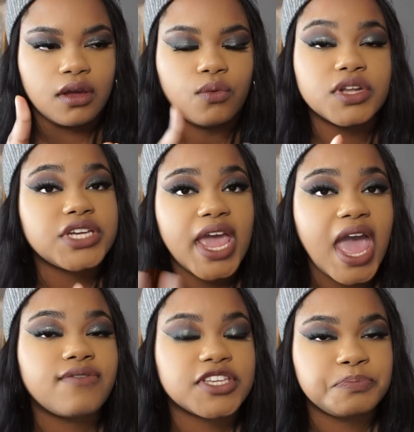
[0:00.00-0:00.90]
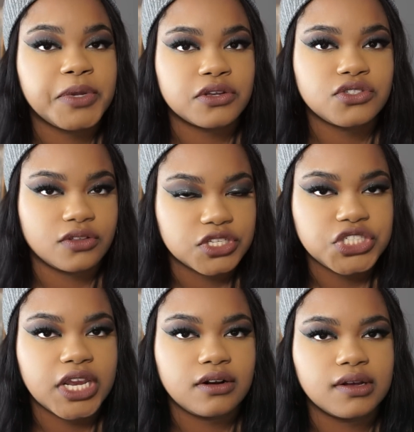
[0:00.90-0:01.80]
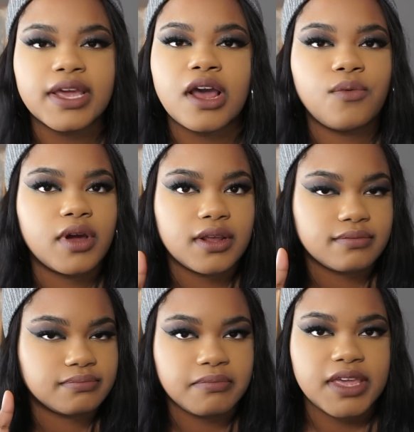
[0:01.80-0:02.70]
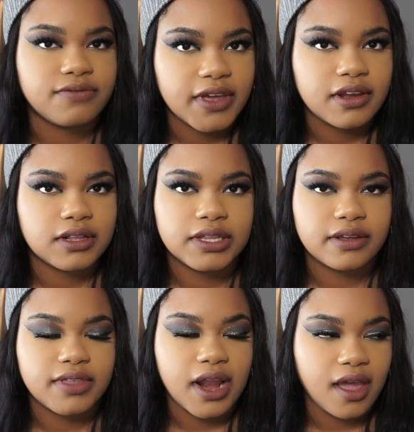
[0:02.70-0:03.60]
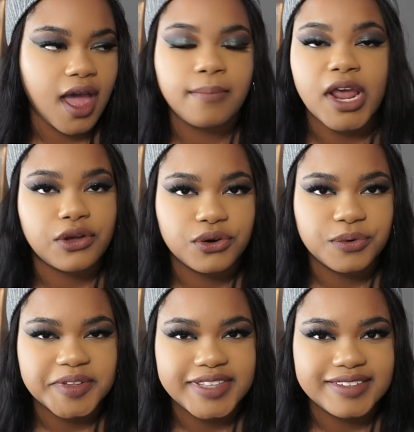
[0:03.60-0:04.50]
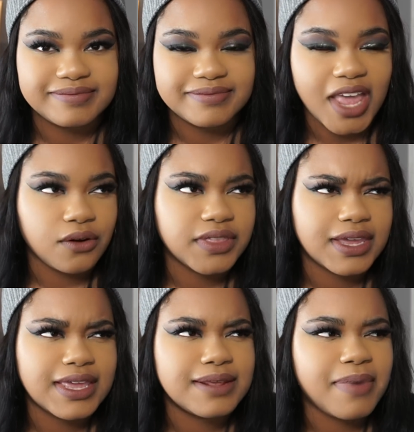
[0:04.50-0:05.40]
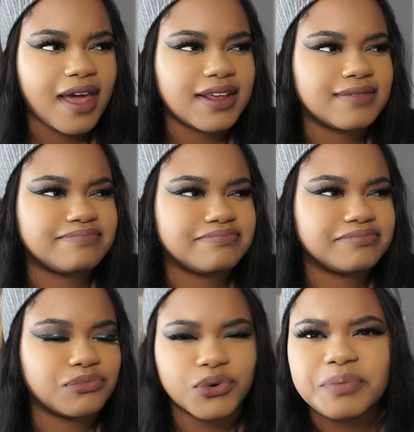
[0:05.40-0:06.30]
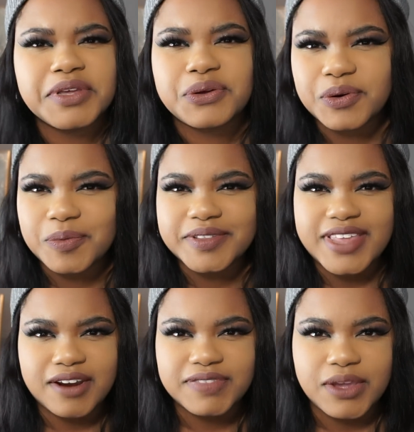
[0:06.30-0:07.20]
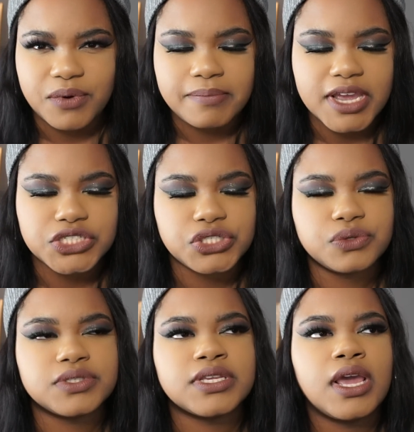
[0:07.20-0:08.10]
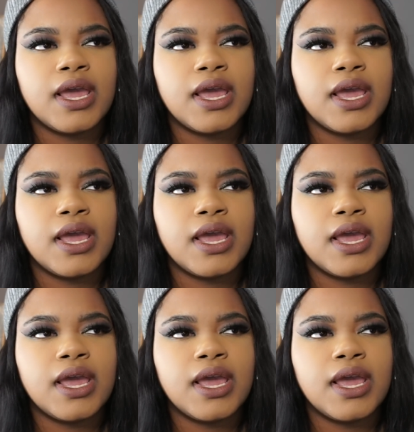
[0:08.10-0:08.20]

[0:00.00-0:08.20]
which I have experienced on this channel, and I want to make very clear that I'm not cool with it. I don't think anybody would be cool with that if they were in my shoes.